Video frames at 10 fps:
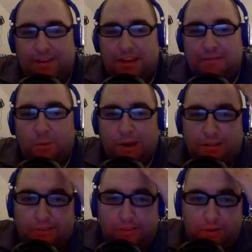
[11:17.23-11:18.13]
can avoid
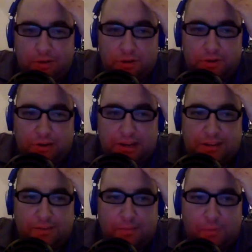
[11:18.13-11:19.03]
surgery at
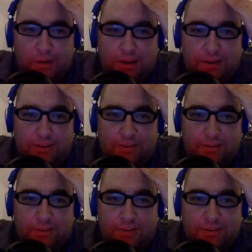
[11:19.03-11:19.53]
this point.